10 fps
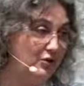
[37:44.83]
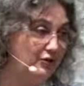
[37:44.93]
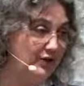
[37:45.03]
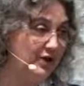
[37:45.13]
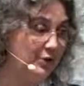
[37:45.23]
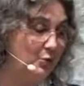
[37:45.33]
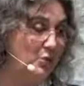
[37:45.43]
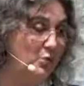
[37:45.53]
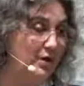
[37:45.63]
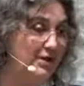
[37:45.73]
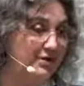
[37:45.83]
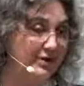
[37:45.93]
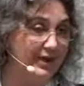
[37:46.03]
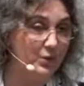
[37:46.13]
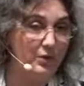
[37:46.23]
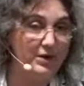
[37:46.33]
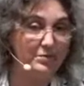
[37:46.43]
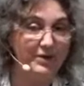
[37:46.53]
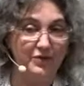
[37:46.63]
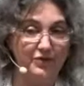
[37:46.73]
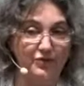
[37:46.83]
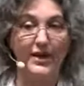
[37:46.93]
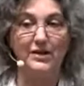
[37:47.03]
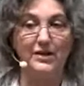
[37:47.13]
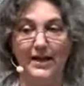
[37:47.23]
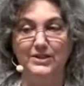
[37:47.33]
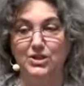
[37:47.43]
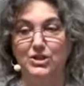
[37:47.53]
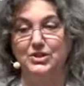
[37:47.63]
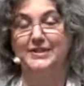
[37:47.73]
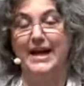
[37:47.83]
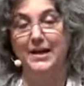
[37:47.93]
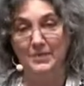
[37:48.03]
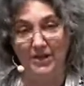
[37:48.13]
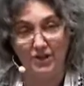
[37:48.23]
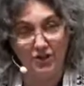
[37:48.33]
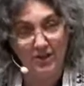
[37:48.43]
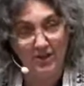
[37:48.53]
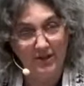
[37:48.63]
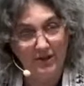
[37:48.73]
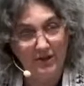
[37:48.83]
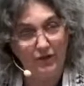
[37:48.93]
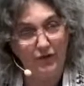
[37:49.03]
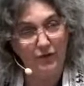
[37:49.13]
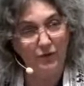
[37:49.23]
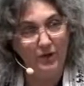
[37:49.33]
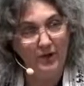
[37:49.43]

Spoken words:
study, we wonder, what about the psychological damage to